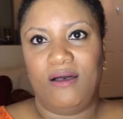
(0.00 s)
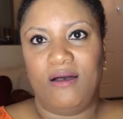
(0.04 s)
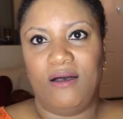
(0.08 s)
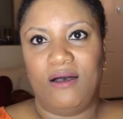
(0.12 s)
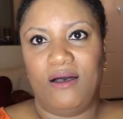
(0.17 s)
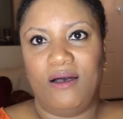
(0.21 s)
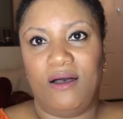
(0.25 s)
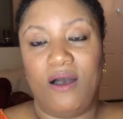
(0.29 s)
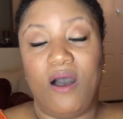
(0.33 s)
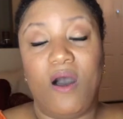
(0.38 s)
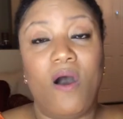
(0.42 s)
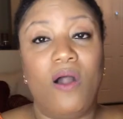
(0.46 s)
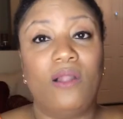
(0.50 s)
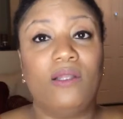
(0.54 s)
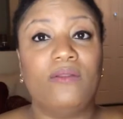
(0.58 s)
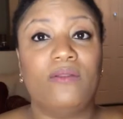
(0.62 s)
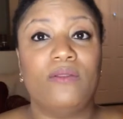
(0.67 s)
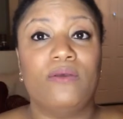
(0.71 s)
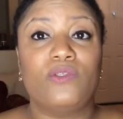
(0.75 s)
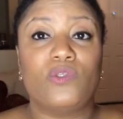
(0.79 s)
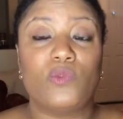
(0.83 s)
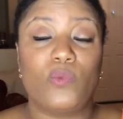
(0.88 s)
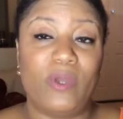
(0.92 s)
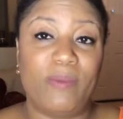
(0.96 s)
all of
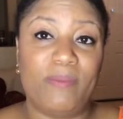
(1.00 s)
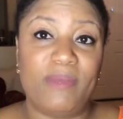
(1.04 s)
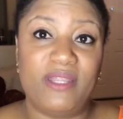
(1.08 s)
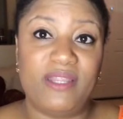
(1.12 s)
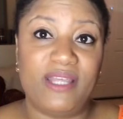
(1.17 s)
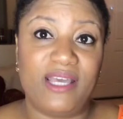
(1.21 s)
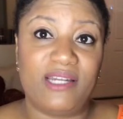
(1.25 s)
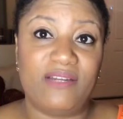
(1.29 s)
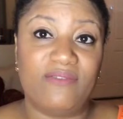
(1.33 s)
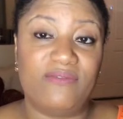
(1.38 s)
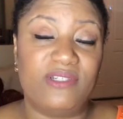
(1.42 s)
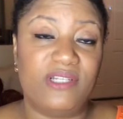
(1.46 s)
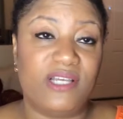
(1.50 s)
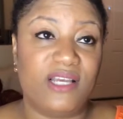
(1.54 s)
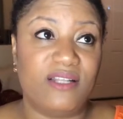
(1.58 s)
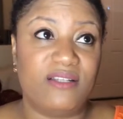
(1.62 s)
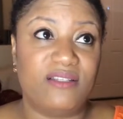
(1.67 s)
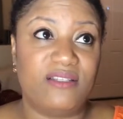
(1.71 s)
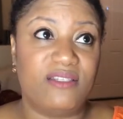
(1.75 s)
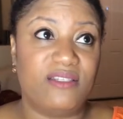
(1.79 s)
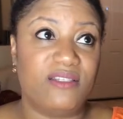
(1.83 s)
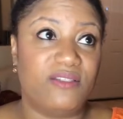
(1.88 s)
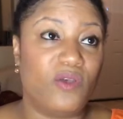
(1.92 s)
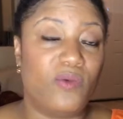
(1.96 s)
those women that have done
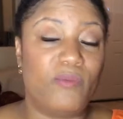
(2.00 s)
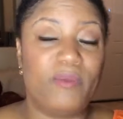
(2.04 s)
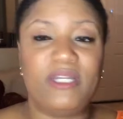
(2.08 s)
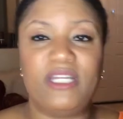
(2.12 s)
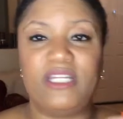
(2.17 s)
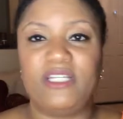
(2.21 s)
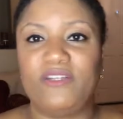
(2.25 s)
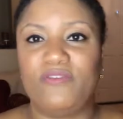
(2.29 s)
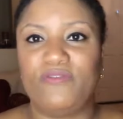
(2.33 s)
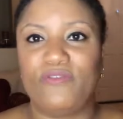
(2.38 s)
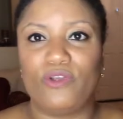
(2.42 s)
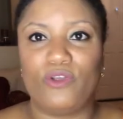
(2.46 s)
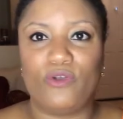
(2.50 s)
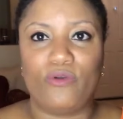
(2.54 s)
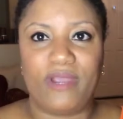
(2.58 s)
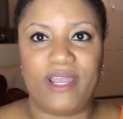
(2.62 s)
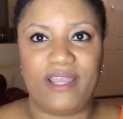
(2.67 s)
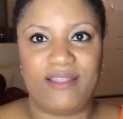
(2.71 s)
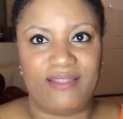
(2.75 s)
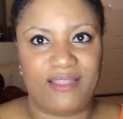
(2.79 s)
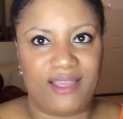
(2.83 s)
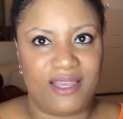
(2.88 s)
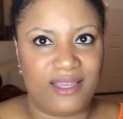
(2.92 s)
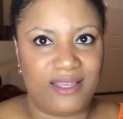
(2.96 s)
so many different
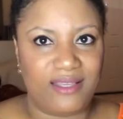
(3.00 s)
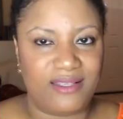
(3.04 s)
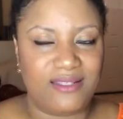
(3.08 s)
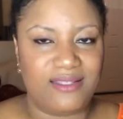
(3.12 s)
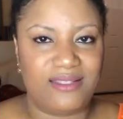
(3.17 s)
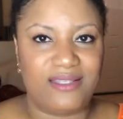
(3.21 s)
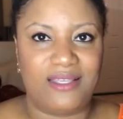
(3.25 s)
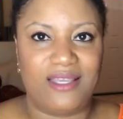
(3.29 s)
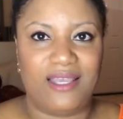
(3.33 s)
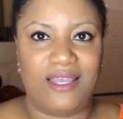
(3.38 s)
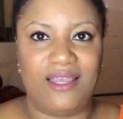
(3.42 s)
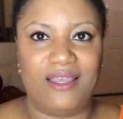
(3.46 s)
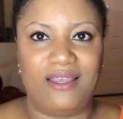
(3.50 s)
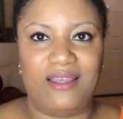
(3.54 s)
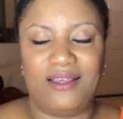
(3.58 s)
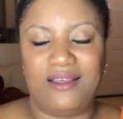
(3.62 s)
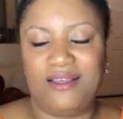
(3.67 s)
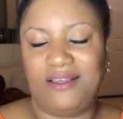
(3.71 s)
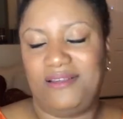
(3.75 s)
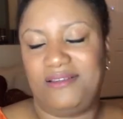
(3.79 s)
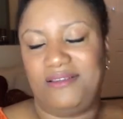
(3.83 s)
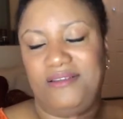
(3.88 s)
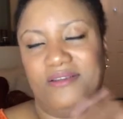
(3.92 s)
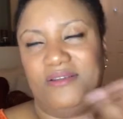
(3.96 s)
great things,
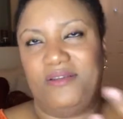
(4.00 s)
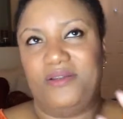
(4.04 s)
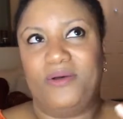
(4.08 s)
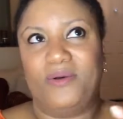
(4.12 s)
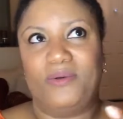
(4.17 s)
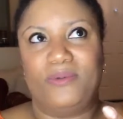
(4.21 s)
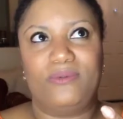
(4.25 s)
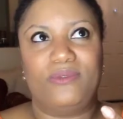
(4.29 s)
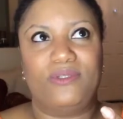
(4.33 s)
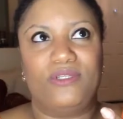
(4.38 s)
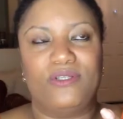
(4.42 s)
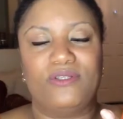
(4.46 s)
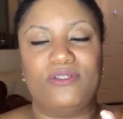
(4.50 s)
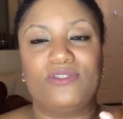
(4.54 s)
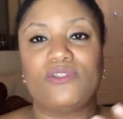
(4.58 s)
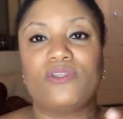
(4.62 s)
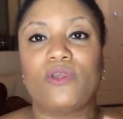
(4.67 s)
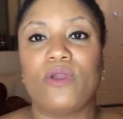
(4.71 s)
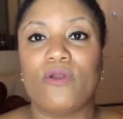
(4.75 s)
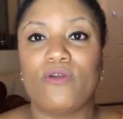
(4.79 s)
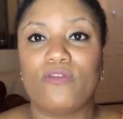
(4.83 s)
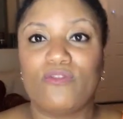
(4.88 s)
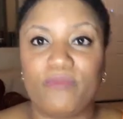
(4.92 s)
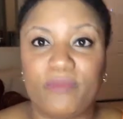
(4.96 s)
to
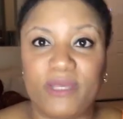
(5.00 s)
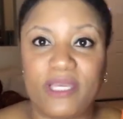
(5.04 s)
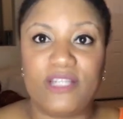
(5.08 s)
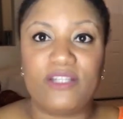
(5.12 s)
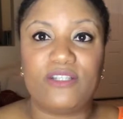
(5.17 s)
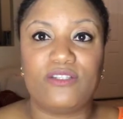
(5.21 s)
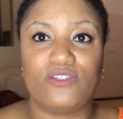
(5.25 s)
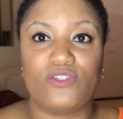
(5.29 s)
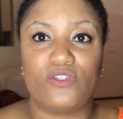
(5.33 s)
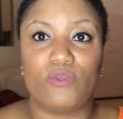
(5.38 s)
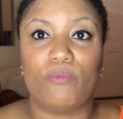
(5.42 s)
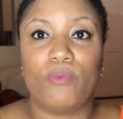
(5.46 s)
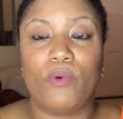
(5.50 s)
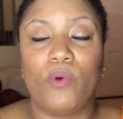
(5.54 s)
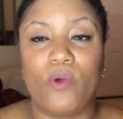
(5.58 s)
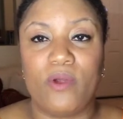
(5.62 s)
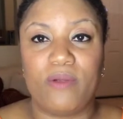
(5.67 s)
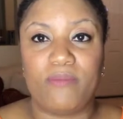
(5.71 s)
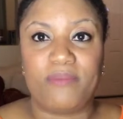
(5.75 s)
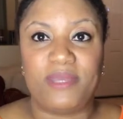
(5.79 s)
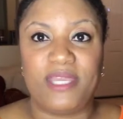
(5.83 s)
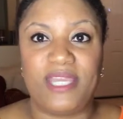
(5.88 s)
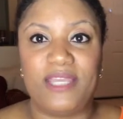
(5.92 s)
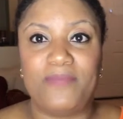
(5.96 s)
serve me, to
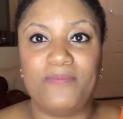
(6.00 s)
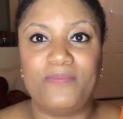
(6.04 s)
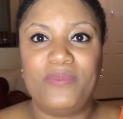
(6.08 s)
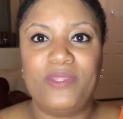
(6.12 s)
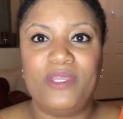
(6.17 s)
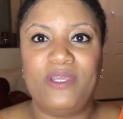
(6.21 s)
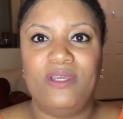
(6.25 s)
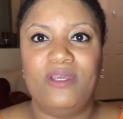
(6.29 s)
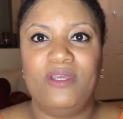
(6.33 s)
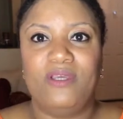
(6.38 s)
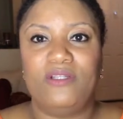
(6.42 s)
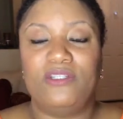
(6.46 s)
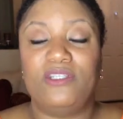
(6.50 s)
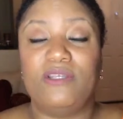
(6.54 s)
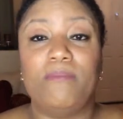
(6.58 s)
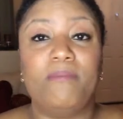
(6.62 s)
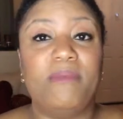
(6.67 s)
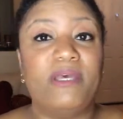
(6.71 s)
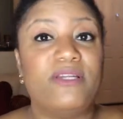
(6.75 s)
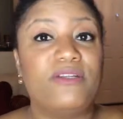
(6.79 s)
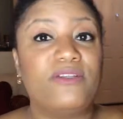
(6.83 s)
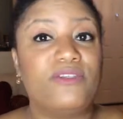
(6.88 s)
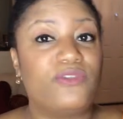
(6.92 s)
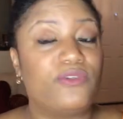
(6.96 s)
support me, to
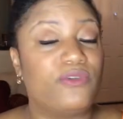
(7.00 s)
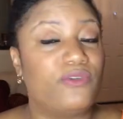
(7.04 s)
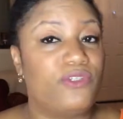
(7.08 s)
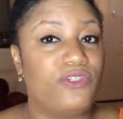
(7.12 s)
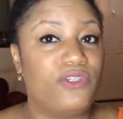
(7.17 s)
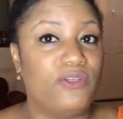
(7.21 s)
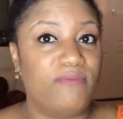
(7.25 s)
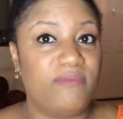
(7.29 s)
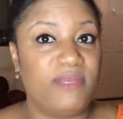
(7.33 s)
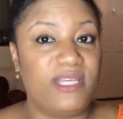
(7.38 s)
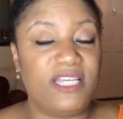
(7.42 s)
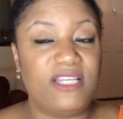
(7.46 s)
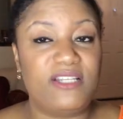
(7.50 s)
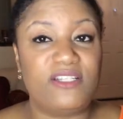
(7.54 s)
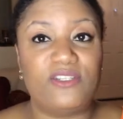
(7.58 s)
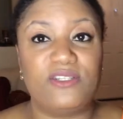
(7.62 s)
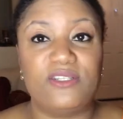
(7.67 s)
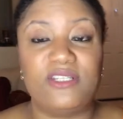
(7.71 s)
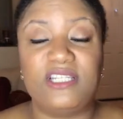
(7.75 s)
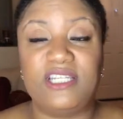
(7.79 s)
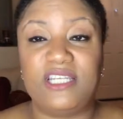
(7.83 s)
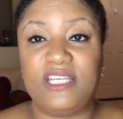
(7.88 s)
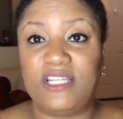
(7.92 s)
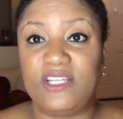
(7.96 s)
minister to me, to
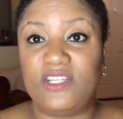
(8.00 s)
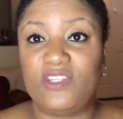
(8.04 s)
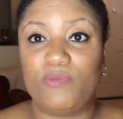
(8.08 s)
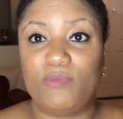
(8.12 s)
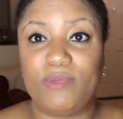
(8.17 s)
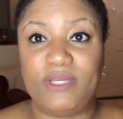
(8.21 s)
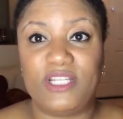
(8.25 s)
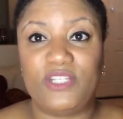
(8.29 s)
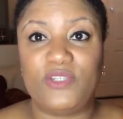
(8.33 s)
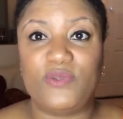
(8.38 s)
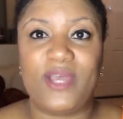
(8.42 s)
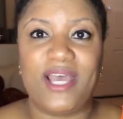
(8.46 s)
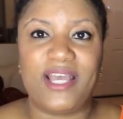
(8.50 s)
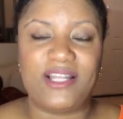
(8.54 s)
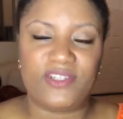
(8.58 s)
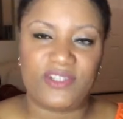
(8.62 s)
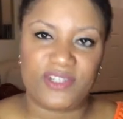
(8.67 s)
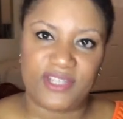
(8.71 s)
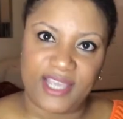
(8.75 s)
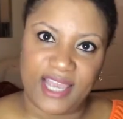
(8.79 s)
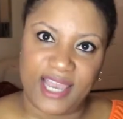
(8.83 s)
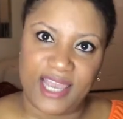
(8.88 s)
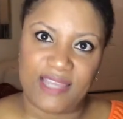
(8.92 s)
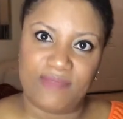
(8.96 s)
teach me, to
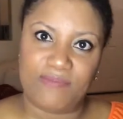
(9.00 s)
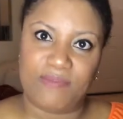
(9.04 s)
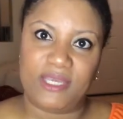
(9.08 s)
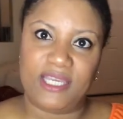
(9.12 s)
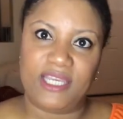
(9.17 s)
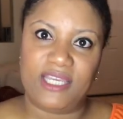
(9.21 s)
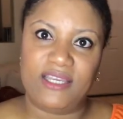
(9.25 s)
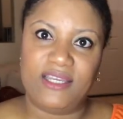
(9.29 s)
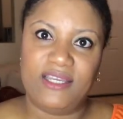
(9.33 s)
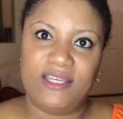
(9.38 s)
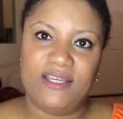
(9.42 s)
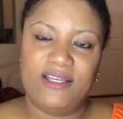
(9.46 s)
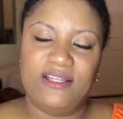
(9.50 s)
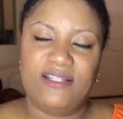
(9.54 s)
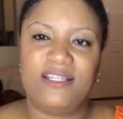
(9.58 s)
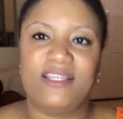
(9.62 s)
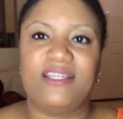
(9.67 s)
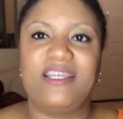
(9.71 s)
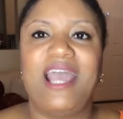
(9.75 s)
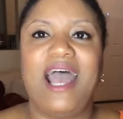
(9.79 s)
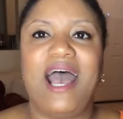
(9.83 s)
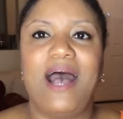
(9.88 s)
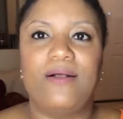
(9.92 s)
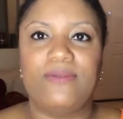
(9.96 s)
educate me, to
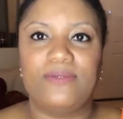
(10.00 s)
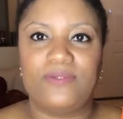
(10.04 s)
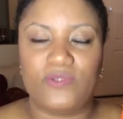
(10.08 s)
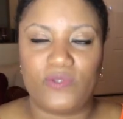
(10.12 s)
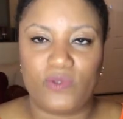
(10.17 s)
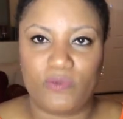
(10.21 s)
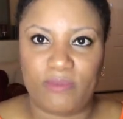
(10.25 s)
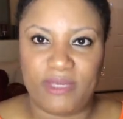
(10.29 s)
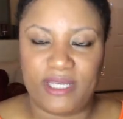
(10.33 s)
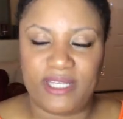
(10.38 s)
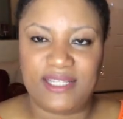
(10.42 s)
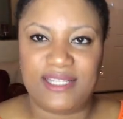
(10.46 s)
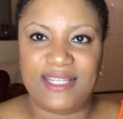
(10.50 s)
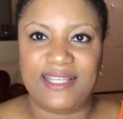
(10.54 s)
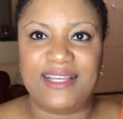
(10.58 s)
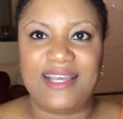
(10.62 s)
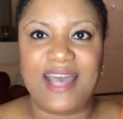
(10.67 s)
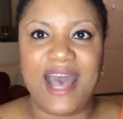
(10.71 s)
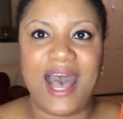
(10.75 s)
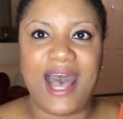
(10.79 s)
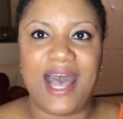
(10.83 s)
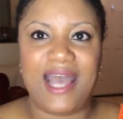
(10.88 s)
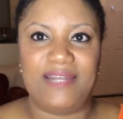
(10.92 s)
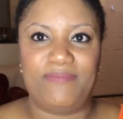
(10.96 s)
counsel me, to
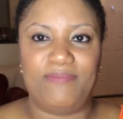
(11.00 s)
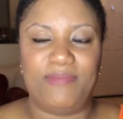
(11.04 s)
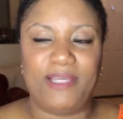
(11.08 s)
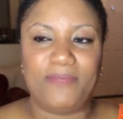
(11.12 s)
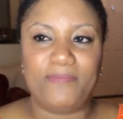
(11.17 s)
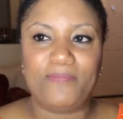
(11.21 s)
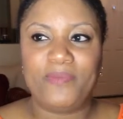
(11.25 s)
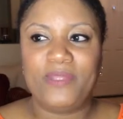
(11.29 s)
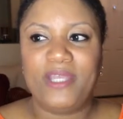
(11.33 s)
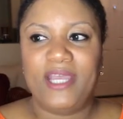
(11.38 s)
guide me.